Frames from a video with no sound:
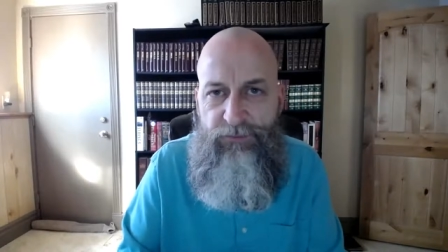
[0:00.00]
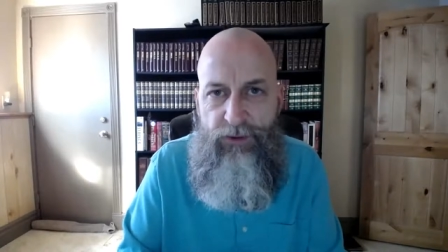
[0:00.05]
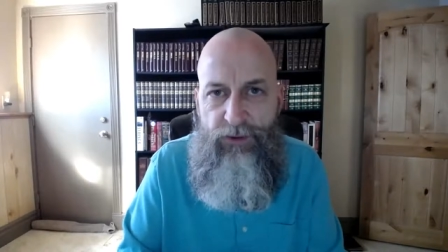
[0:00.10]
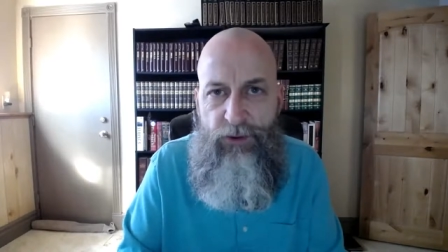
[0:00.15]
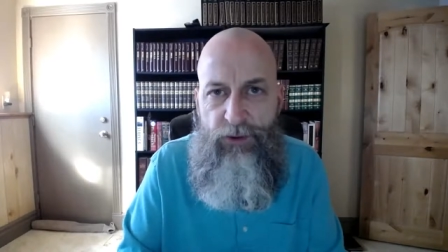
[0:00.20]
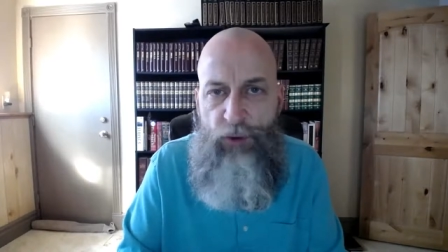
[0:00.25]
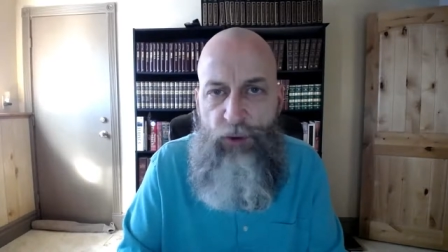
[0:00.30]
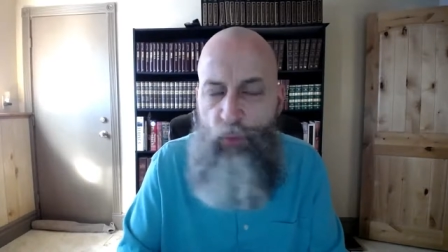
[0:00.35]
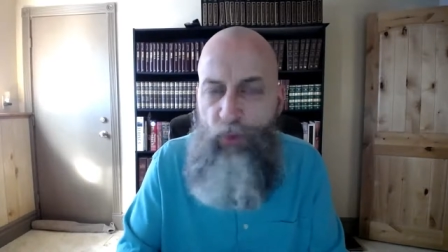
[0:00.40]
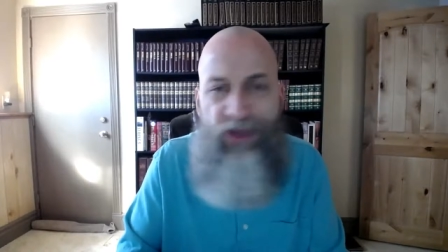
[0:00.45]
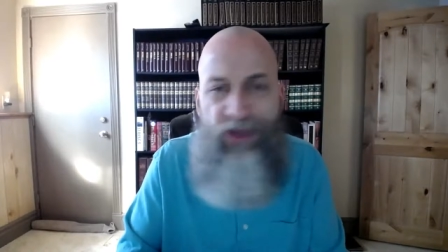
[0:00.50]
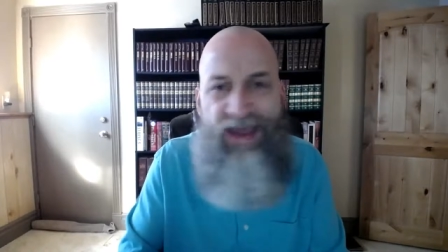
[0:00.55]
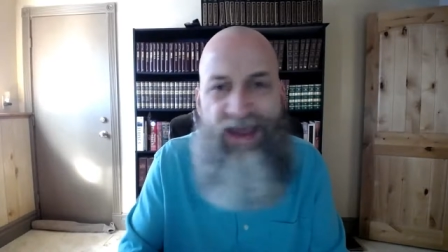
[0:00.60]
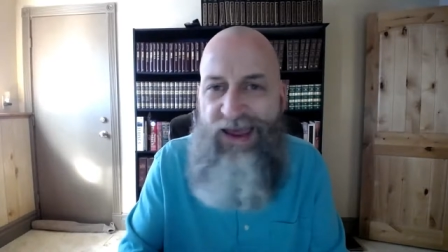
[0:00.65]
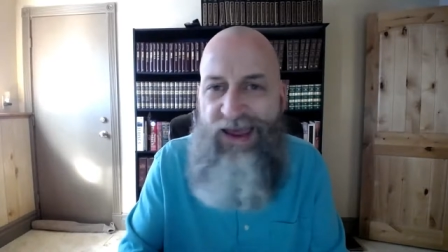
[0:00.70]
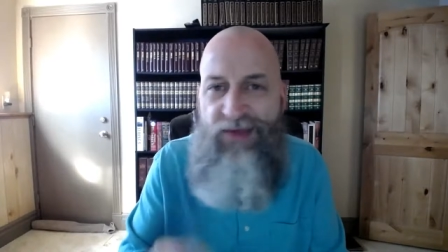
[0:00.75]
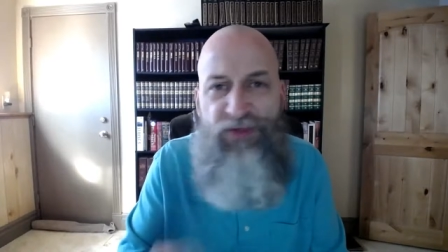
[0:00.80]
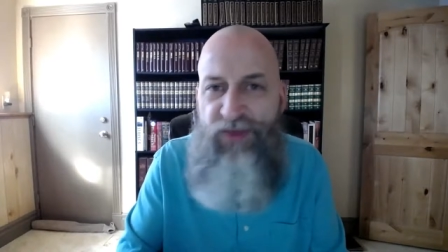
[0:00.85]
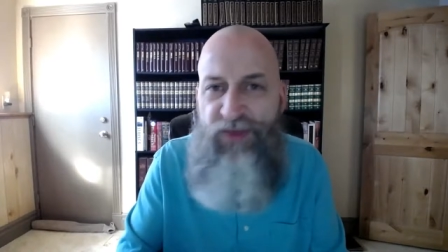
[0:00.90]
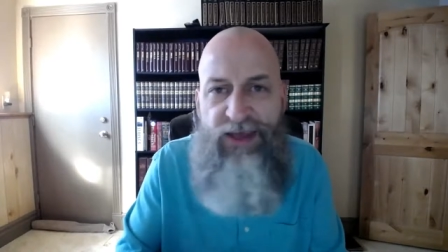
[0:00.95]
We
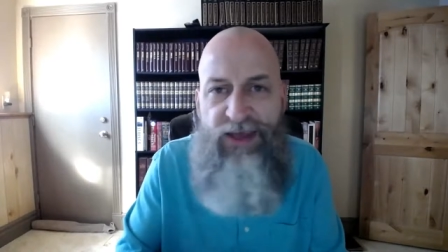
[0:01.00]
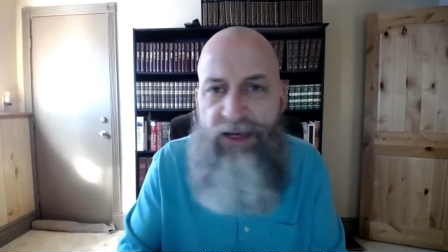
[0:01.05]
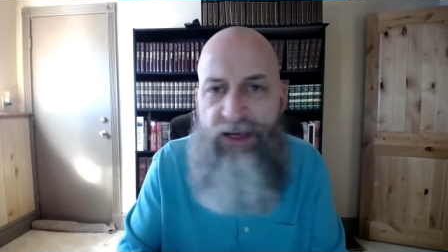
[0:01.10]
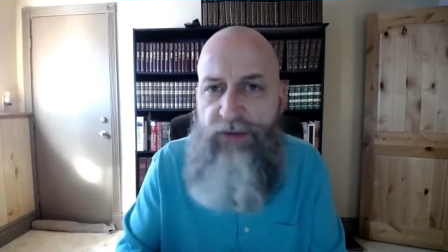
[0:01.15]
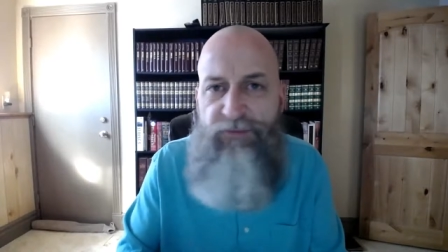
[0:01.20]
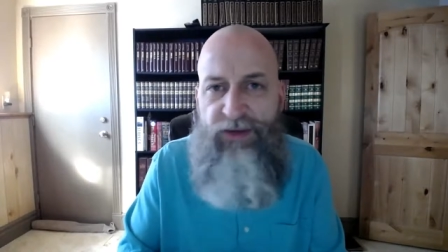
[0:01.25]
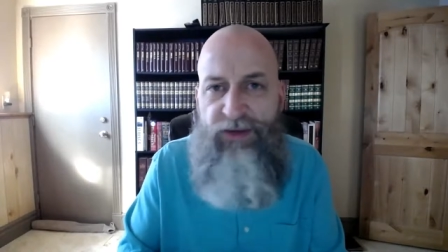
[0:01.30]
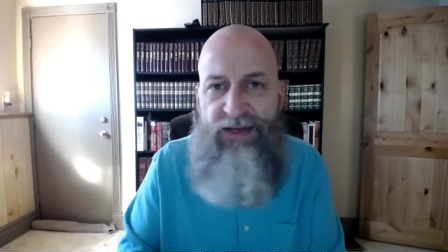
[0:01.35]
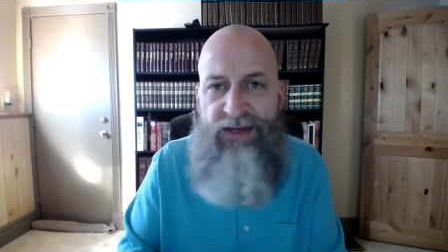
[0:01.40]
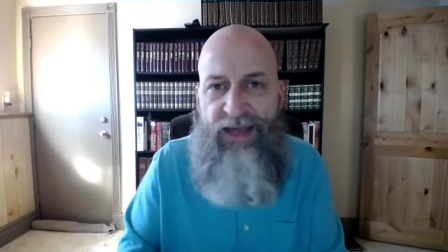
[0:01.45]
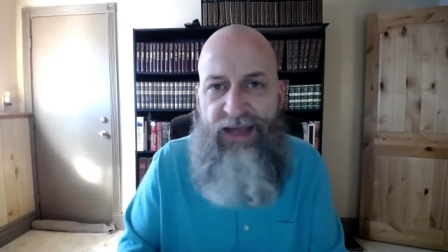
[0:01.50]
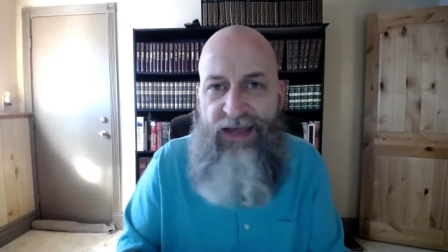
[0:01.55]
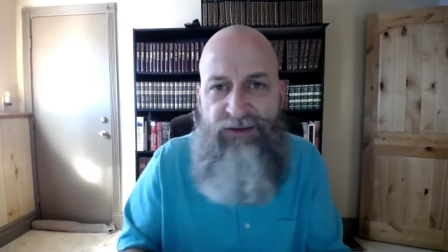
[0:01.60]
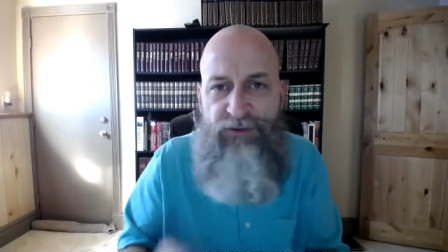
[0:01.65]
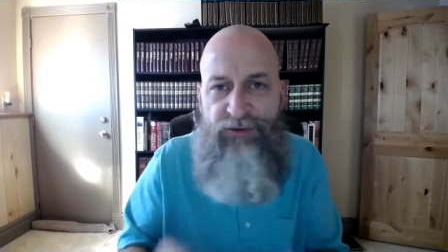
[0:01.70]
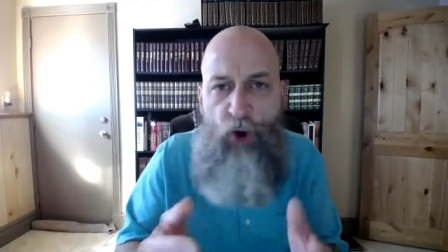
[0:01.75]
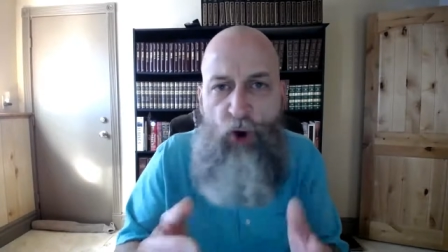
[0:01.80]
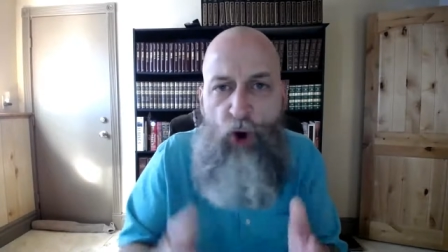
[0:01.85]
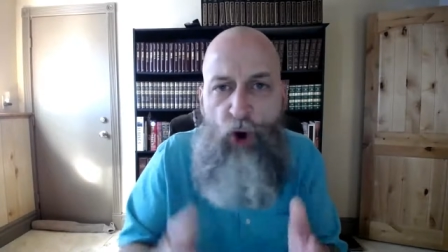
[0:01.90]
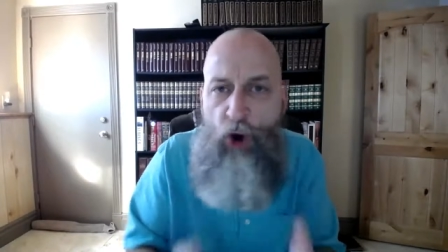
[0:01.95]
can't think of it
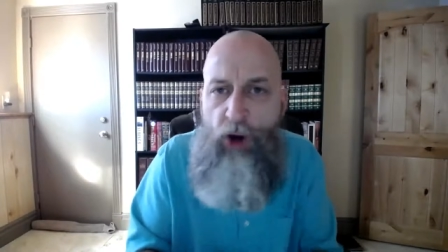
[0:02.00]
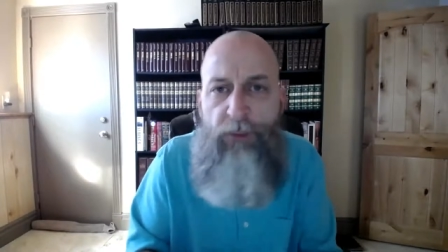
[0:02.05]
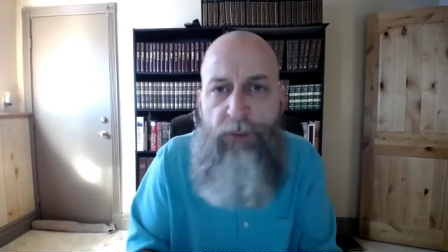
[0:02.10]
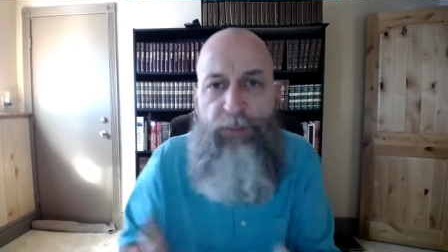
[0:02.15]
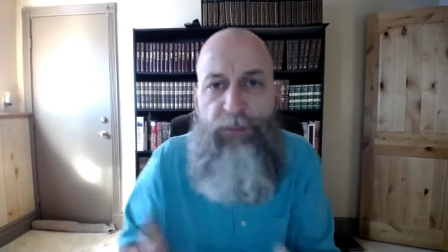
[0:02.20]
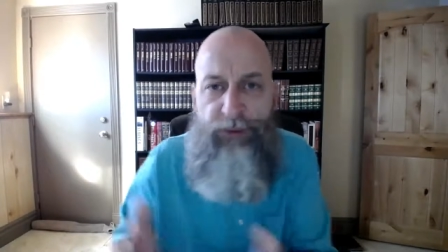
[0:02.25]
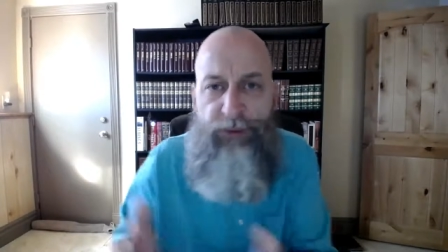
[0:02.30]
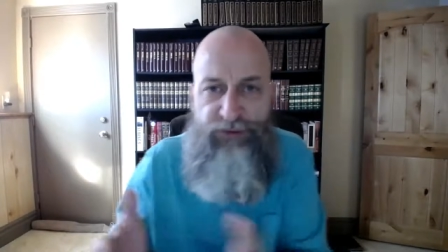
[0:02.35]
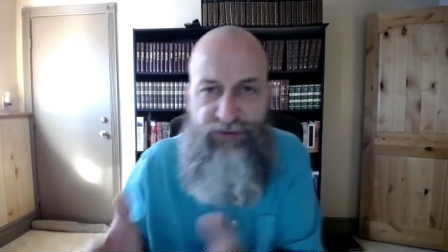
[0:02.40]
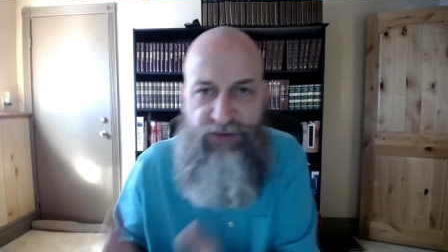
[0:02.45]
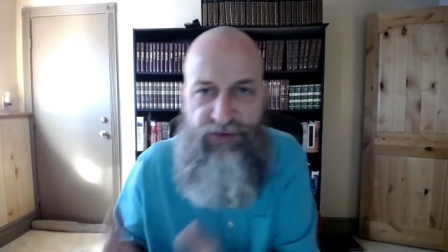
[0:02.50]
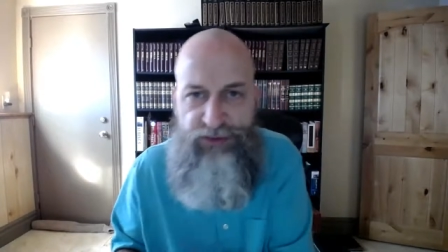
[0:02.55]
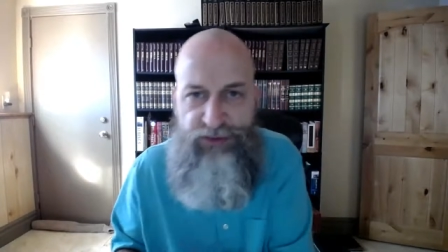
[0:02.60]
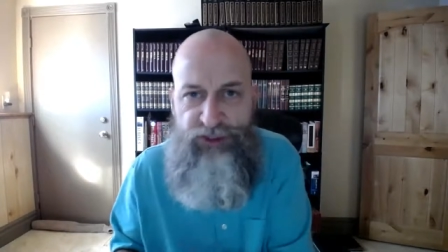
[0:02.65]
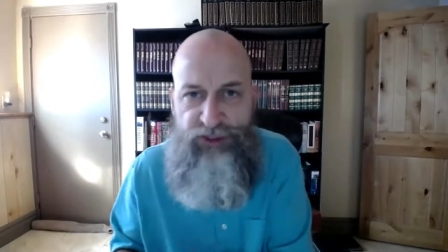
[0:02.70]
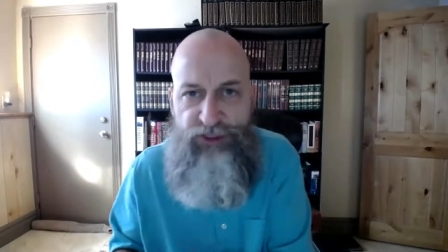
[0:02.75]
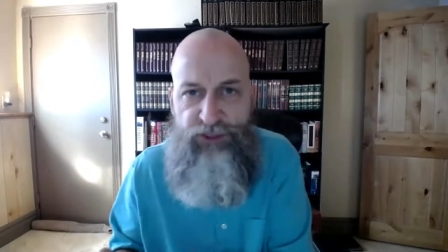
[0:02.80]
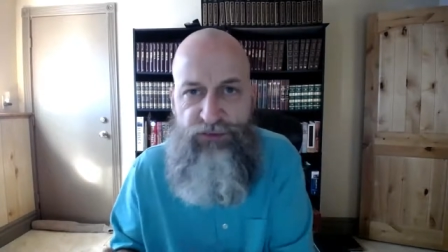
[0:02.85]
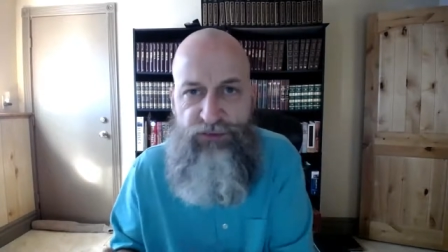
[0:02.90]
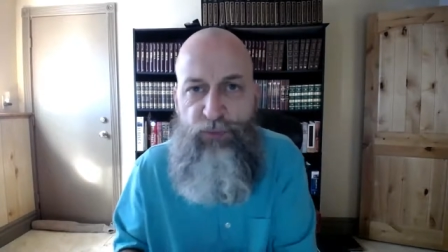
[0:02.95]
as our
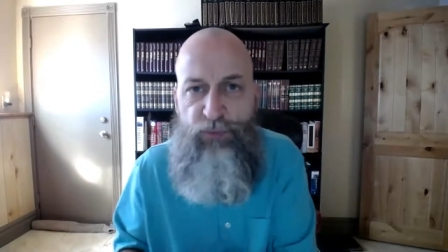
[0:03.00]
possessions.